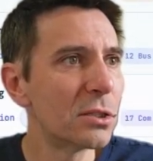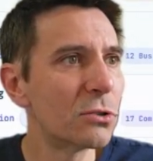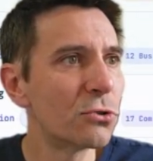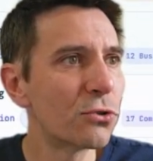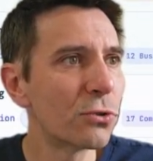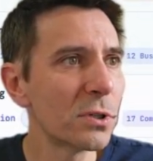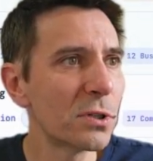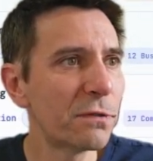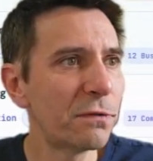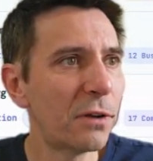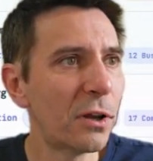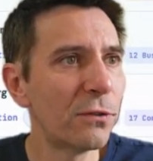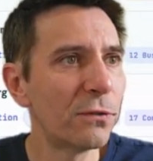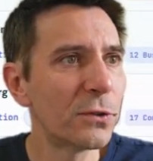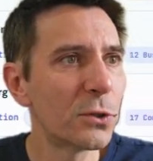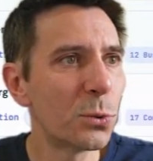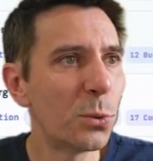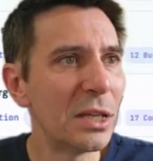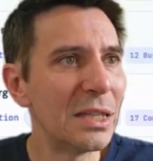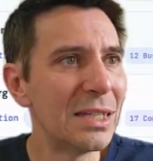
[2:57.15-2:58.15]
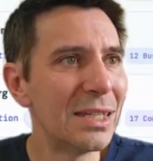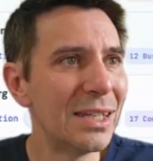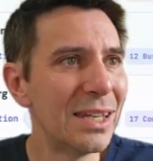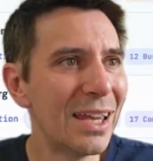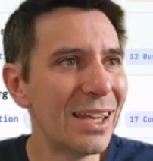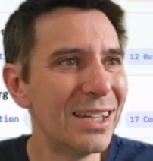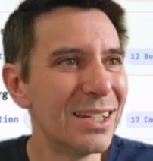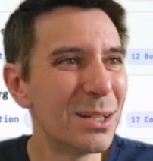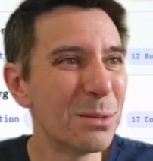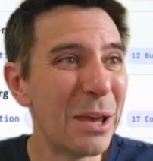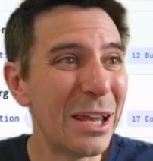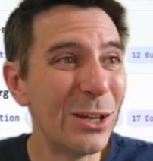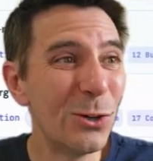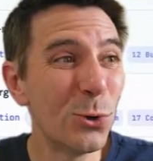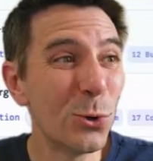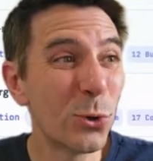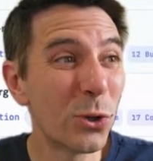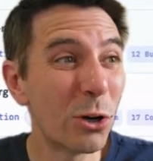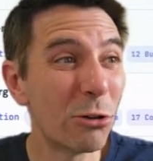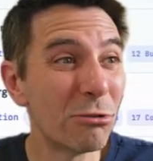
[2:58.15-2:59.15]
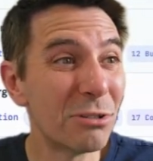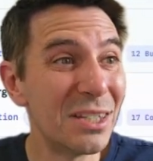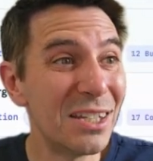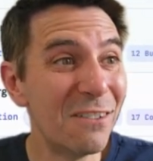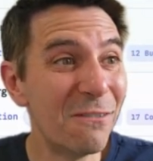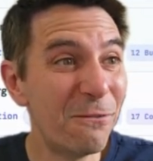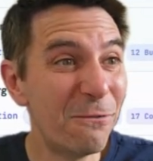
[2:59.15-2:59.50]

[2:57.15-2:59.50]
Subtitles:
Trust flow of 28, domain authority of